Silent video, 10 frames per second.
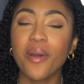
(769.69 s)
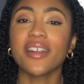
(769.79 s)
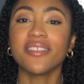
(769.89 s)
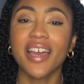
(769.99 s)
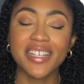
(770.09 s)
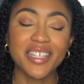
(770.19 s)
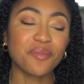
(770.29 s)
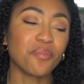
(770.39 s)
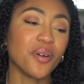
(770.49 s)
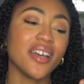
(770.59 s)
might have liked
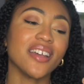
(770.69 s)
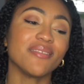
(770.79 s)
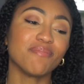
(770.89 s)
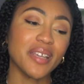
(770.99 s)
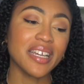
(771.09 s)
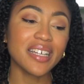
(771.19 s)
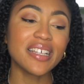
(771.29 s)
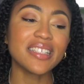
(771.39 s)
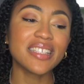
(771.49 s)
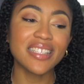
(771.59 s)
it, but
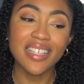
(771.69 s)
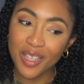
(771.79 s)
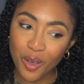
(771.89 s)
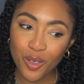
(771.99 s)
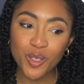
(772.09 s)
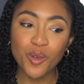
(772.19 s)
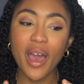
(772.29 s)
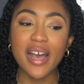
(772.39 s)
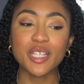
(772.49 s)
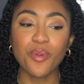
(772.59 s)
because those two
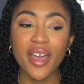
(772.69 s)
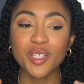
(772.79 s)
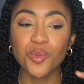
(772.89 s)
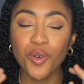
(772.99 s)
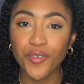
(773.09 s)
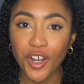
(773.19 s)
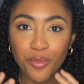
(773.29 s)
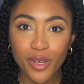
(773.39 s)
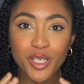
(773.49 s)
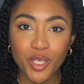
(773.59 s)
aspects were very
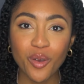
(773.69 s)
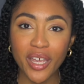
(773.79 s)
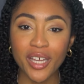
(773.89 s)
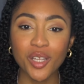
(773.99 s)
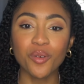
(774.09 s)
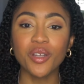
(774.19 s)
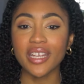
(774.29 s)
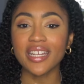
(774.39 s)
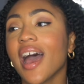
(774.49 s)
much so included,